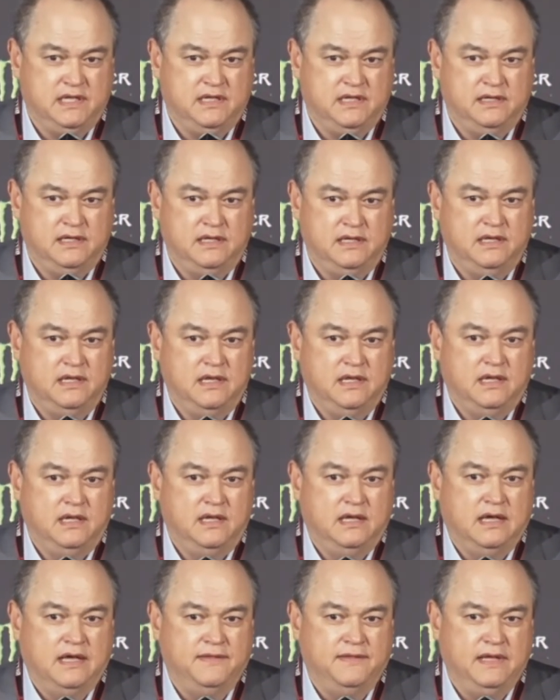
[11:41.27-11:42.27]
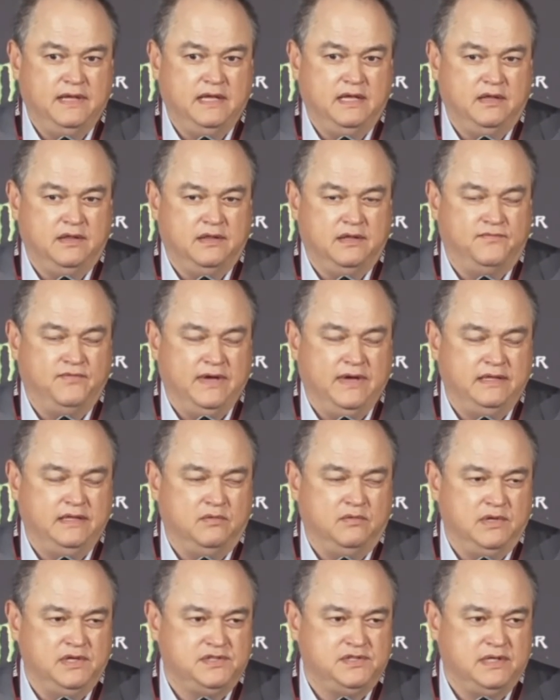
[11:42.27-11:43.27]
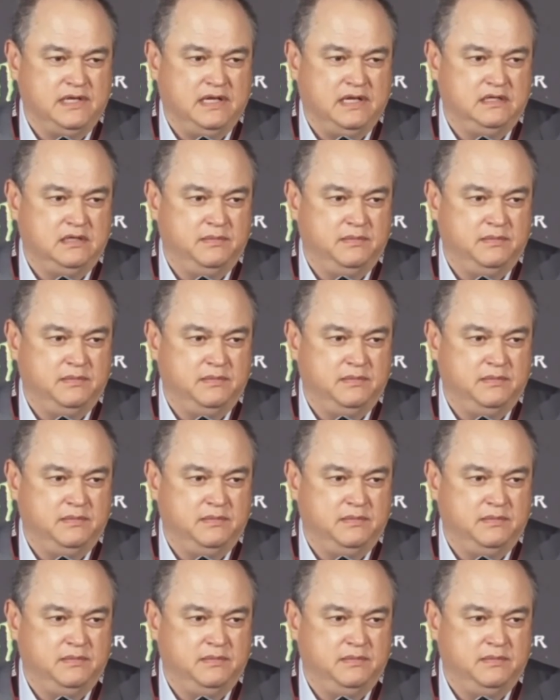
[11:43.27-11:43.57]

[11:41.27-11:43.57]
And then I think the fight that really stood out